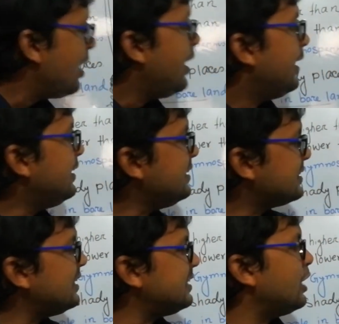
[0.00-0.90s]
In this
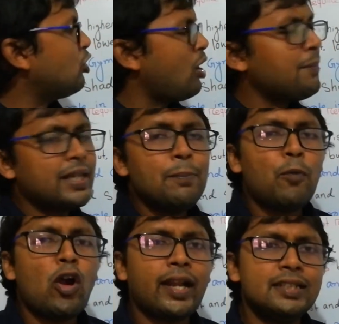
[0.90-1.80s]
case economic
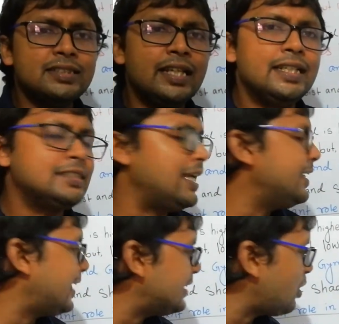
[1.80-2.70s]
importance is,
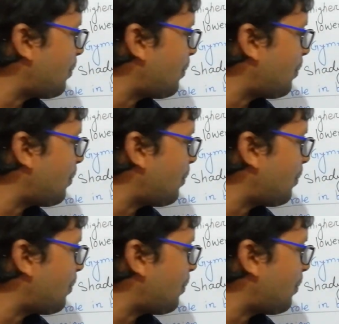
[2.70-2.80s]
in case of